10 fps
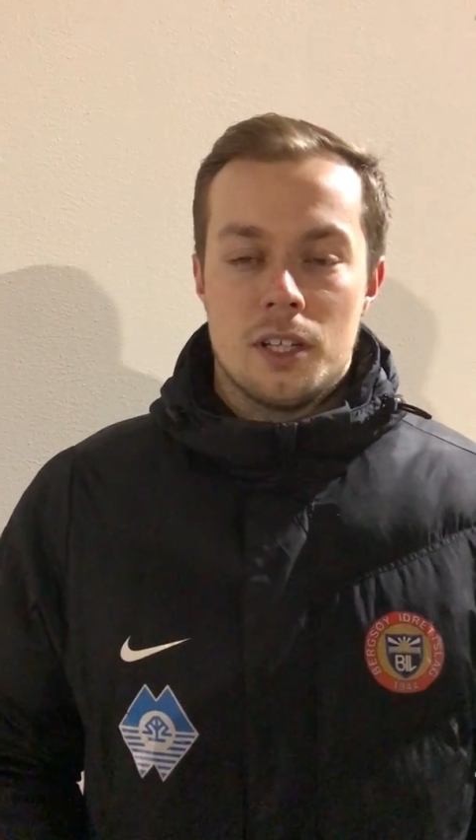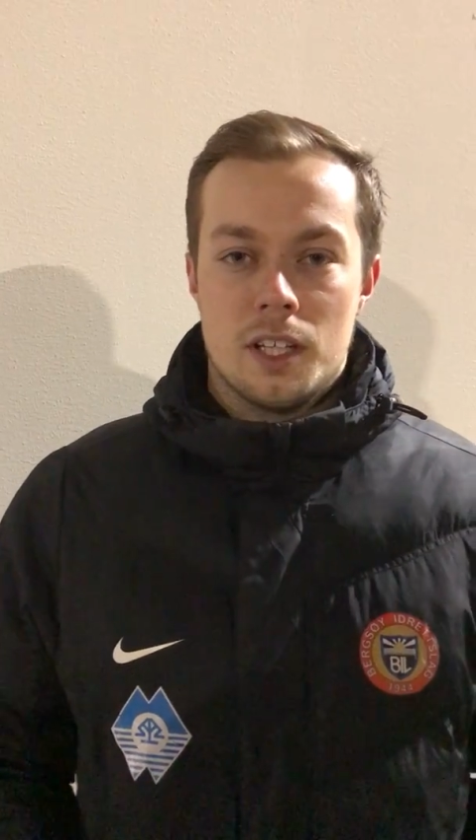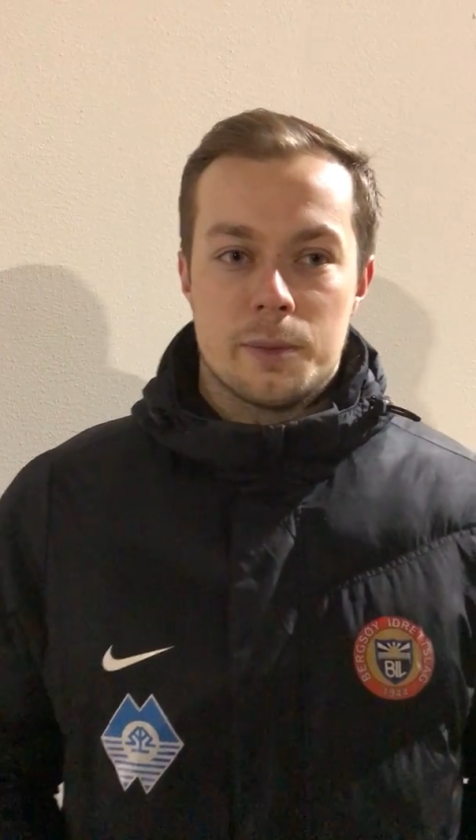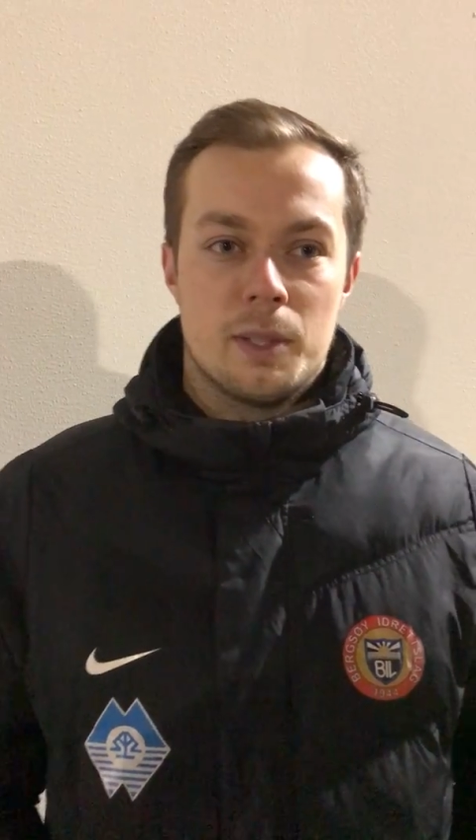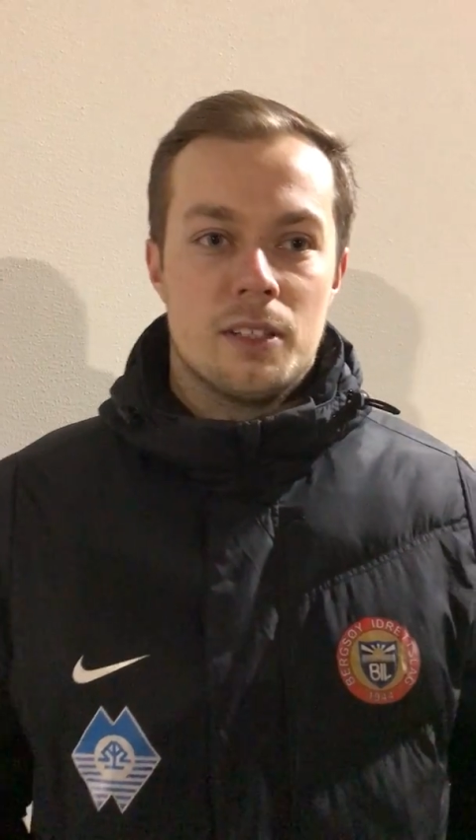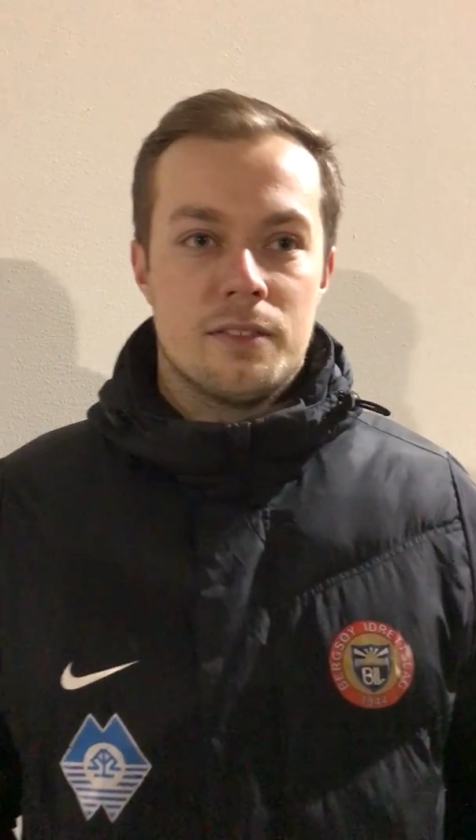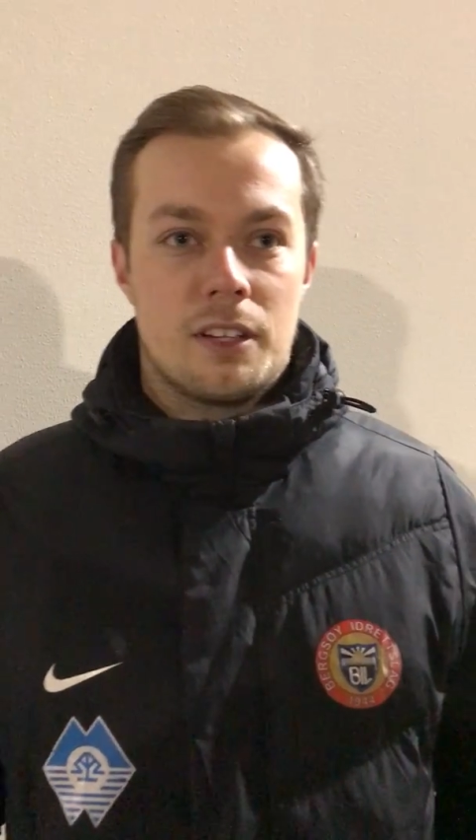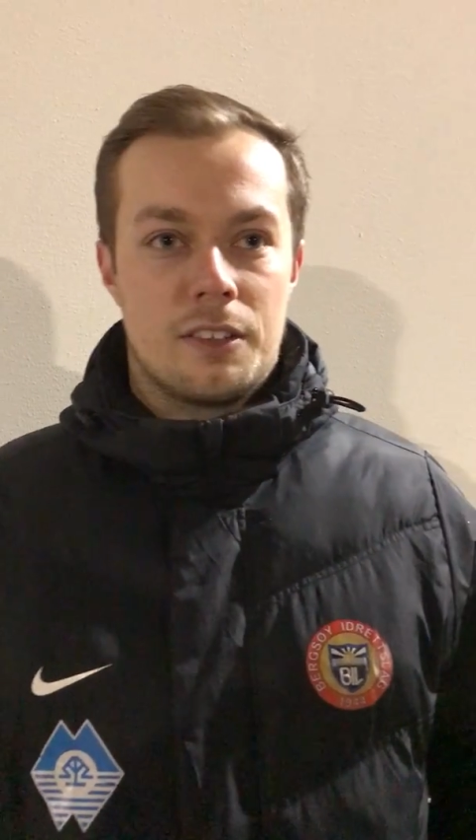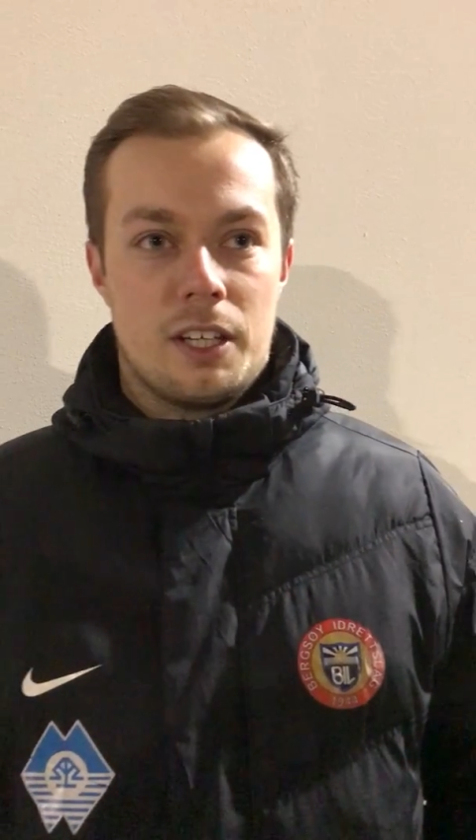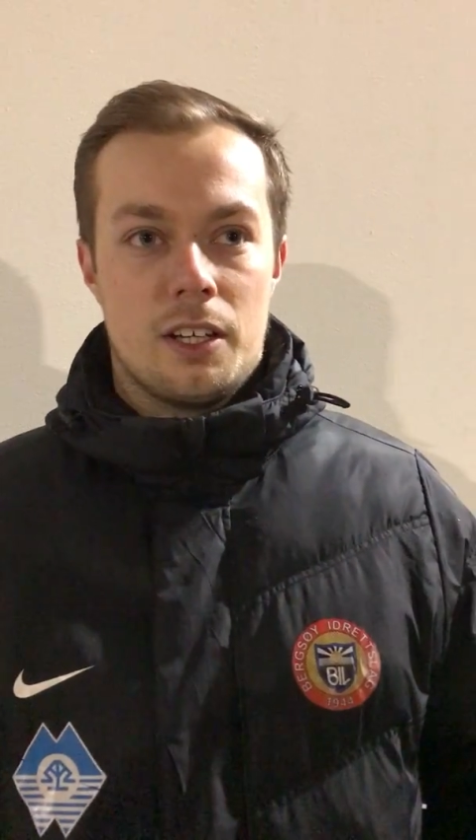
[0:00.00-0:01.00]
It's been a
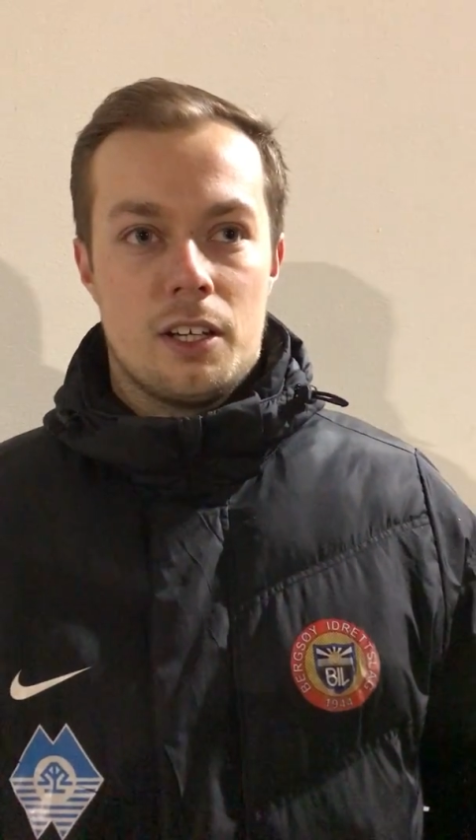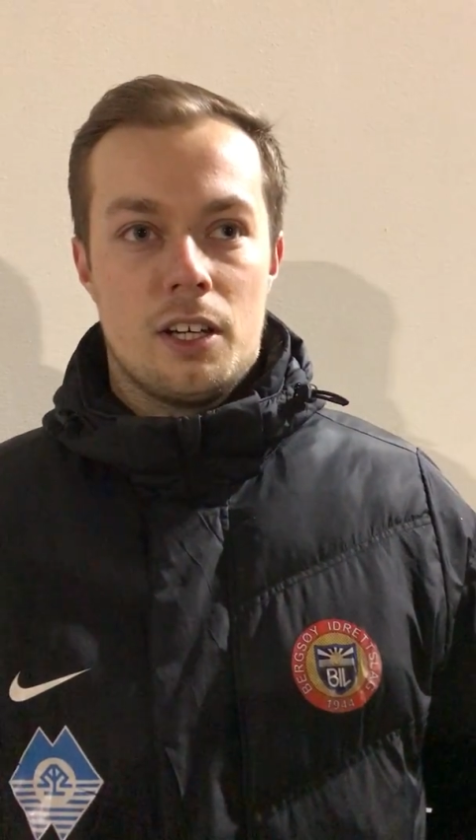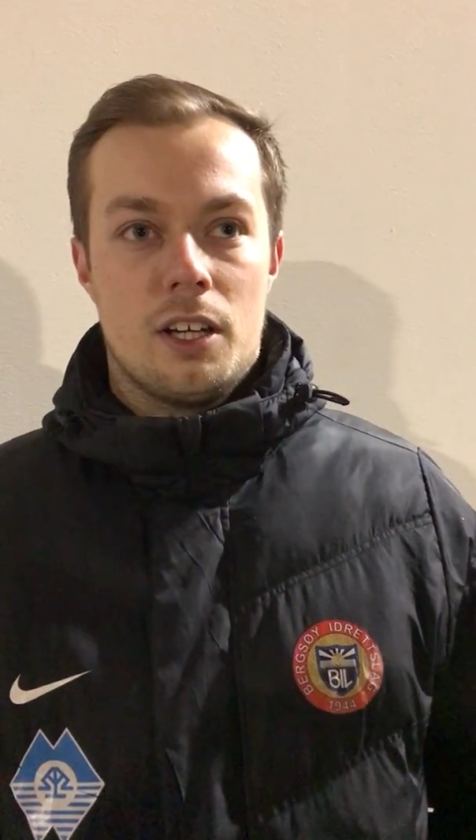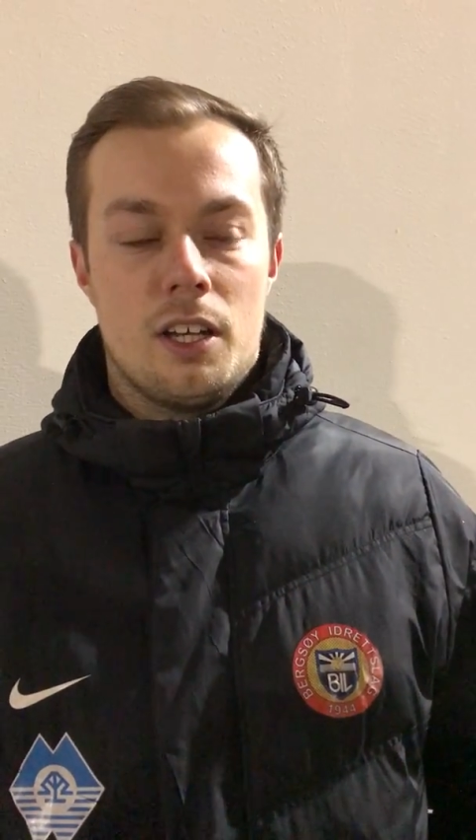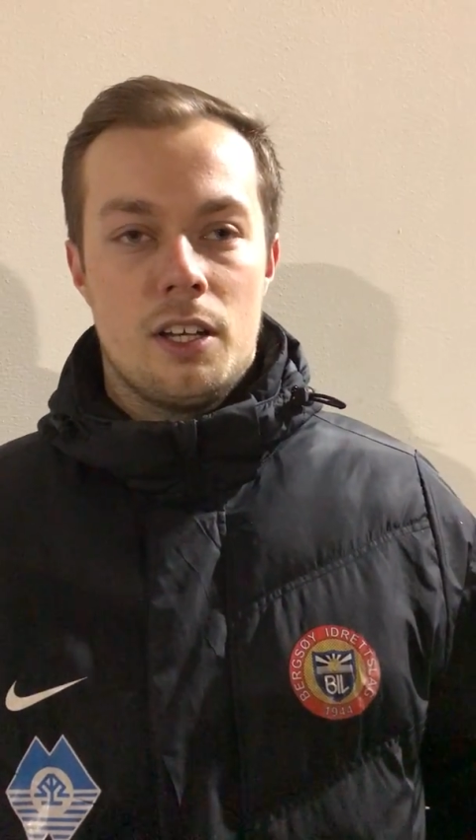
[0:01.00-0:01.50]
very uh,